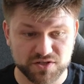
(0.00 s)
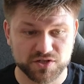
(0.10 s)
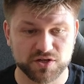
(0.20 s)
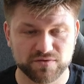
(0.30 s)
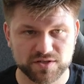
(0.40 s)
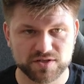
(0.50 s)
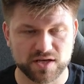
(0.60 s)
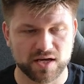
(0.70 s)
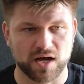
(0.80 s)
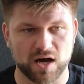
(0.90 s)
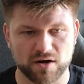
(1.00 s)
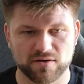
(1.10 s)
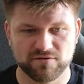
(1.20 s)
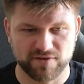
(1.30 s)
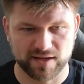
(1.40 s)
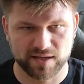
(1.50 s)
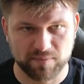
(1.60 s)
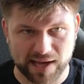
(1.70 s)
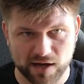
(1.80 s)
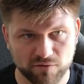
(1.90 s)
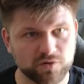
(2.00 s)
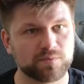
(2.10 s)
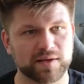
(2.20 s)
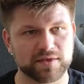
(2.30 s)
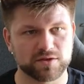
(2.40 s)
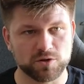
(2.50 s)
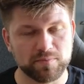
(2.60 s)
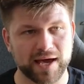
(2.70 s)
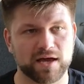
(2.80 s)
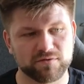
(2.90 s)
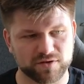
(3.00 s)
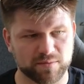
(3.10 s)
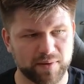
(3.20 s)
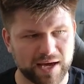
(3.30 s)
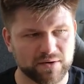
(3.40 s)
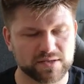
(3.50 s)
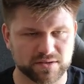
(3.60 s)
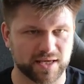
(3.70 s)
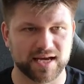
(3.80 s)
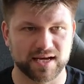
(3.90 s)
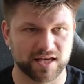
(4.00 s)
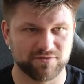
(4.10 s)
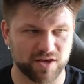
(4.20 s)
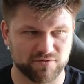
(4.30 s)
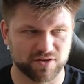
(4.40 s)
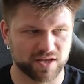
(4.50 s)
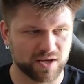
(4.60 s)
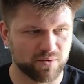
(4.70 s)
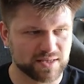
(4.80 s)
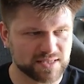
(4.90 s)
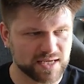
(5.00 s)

servers that are fairly powerful, but you pay for the power so they can't give you everything at once.